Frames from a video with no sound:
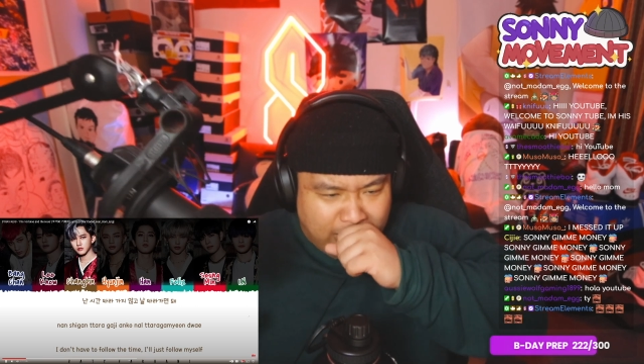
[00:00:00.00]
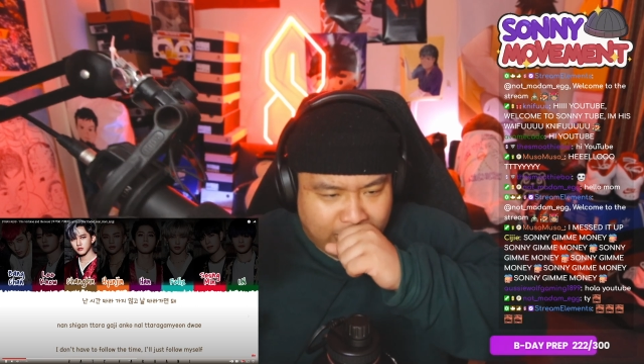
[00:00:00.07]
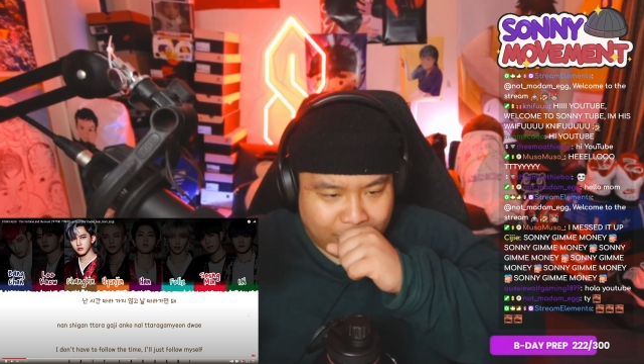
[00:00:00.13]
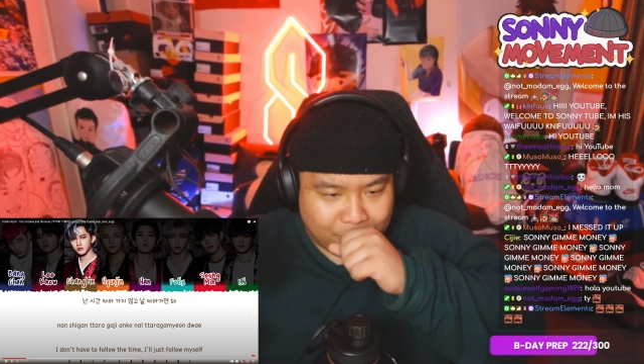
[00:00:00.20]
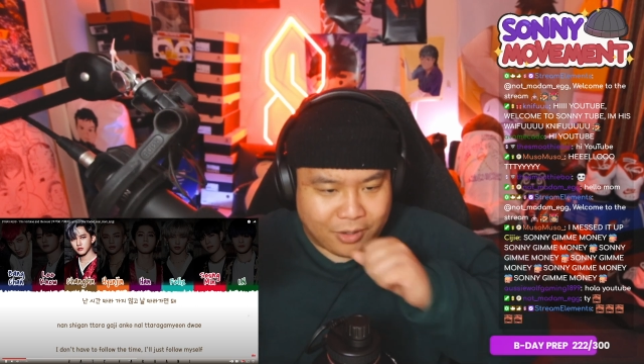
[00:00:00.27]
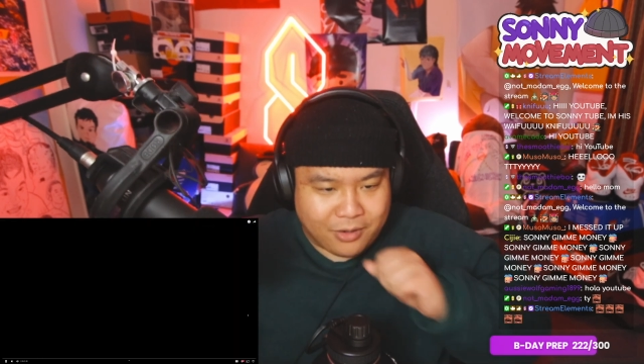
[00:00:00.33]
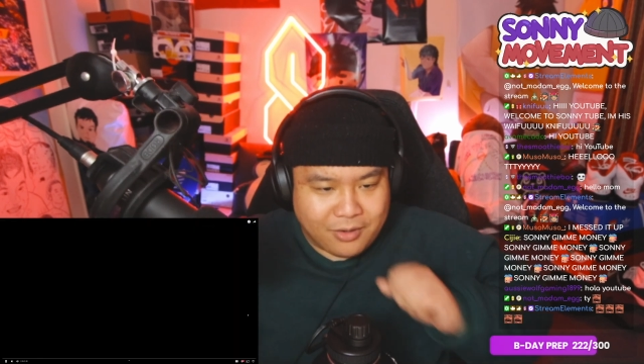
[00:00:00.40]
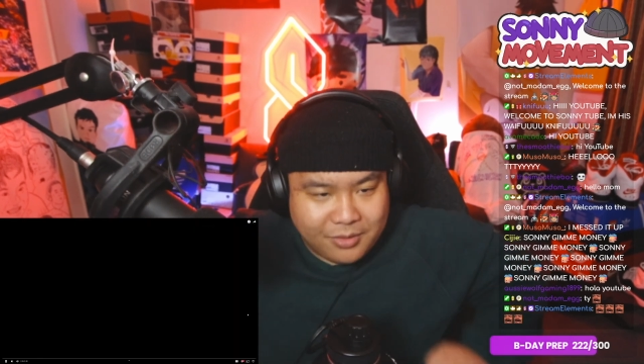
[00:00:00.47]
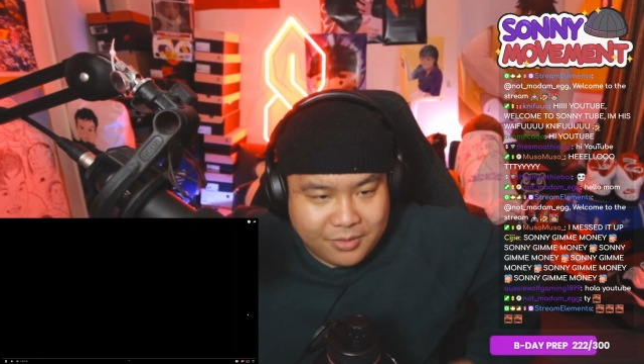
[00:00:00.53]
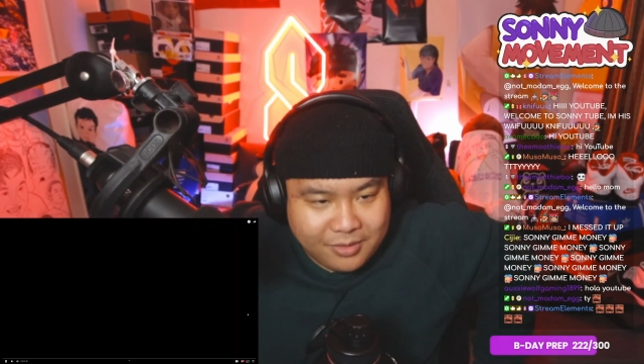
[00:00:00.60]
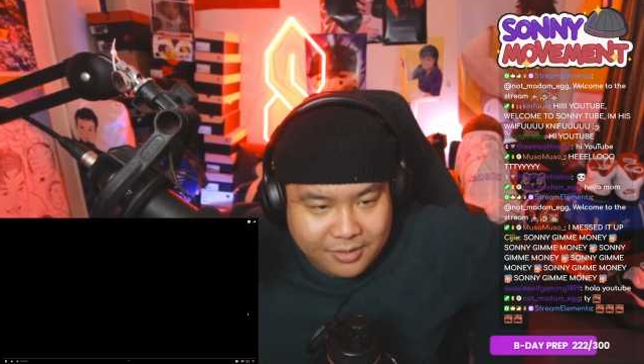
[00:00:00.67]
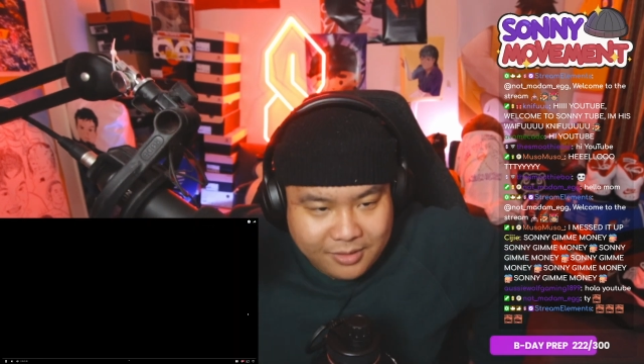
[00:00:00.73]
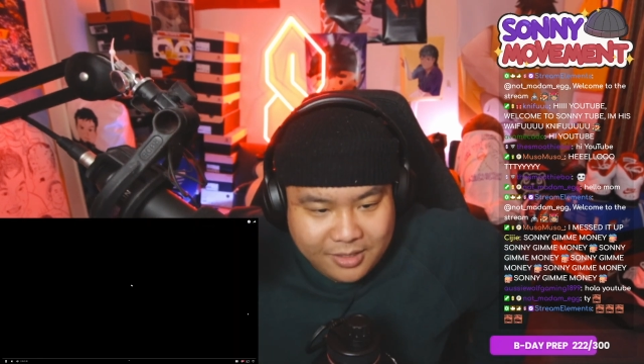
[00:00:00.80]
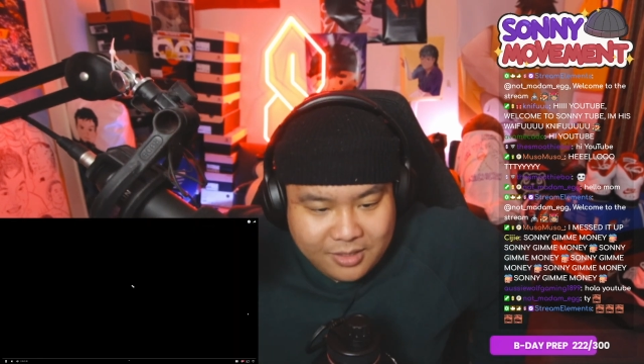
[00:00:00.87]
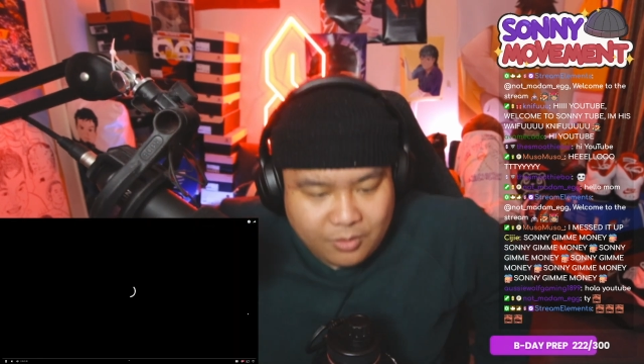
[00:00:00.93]
Bro,
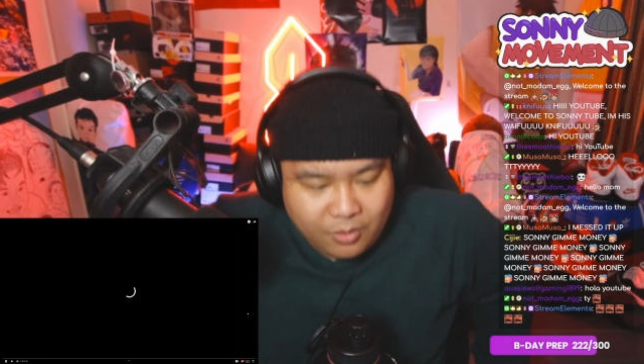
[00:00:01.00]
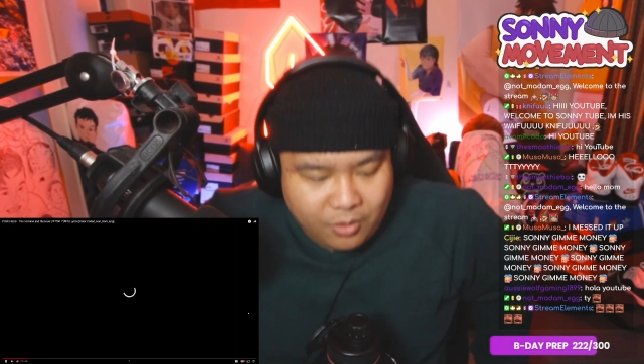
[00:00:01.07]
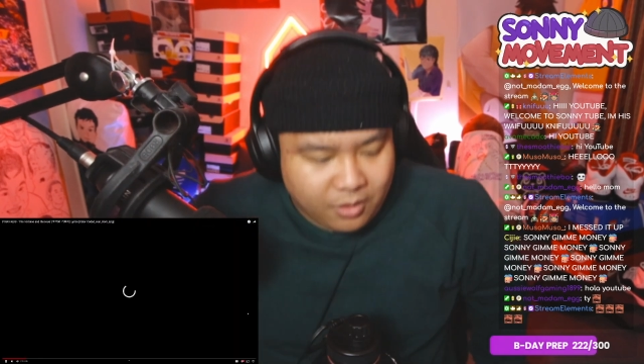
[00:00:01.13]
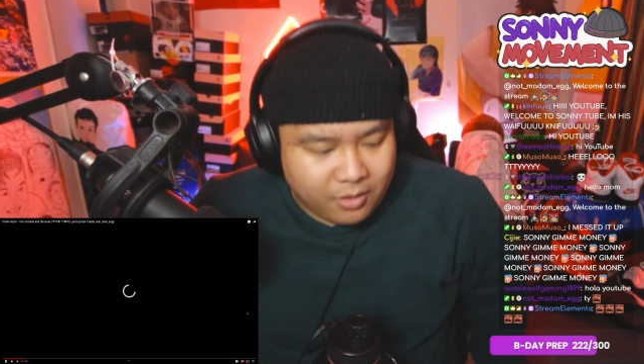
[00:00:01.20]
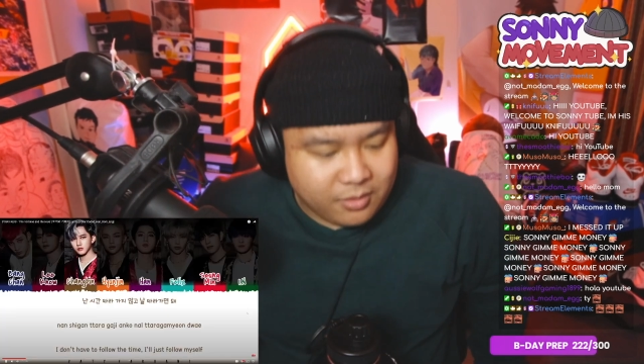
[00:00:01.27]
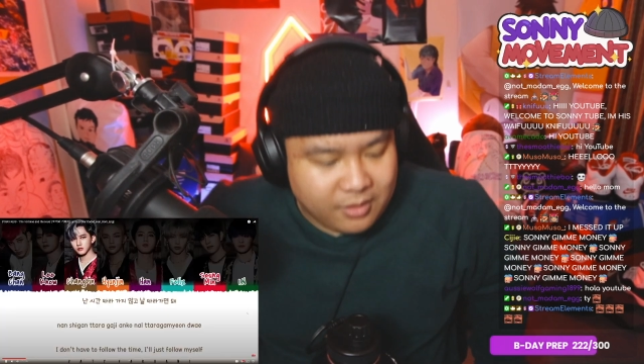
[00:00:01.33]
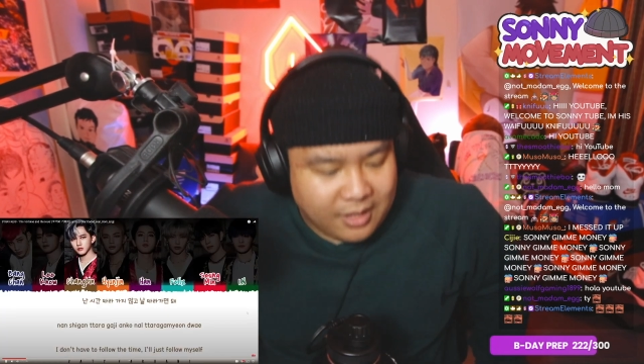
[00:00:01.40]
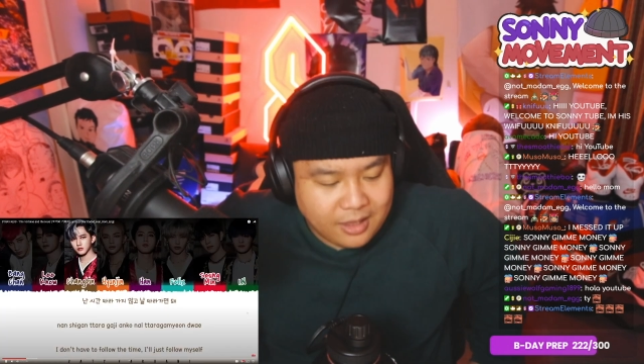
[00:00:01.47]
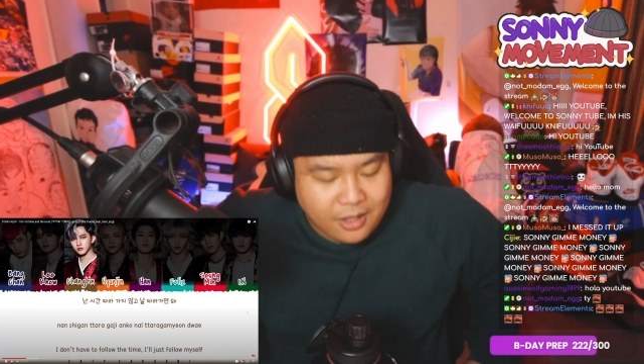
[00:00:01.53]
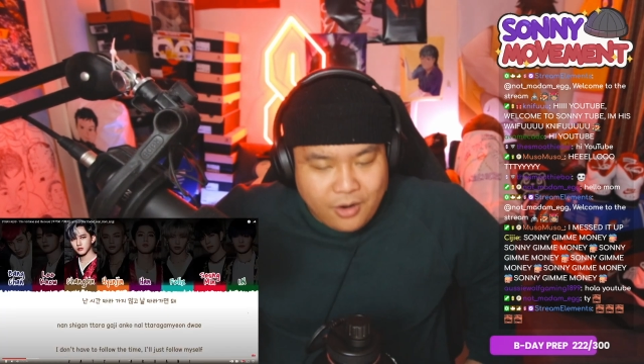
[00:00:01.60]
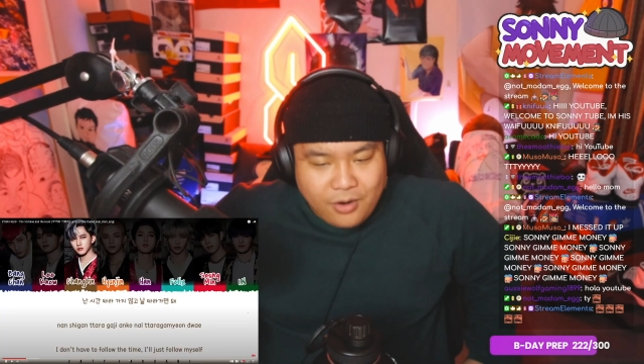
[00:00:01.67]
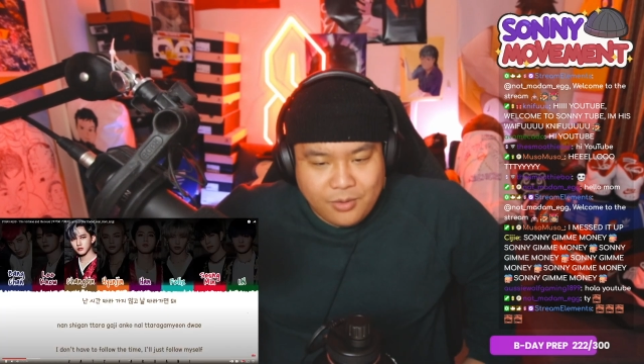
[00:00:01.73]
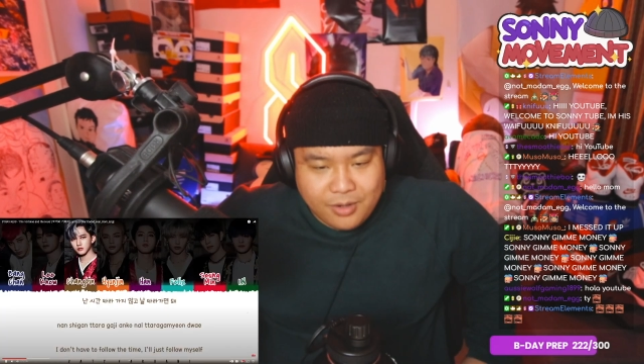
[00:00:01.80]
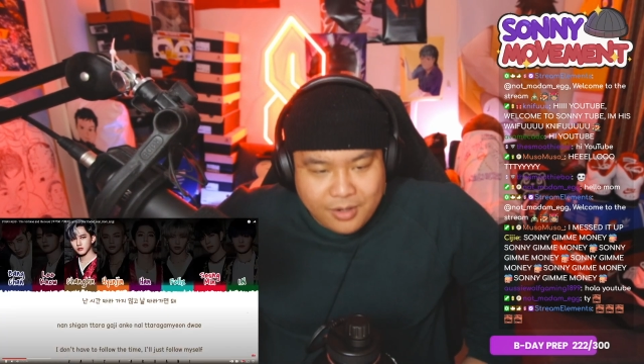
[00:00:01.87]
this, hello?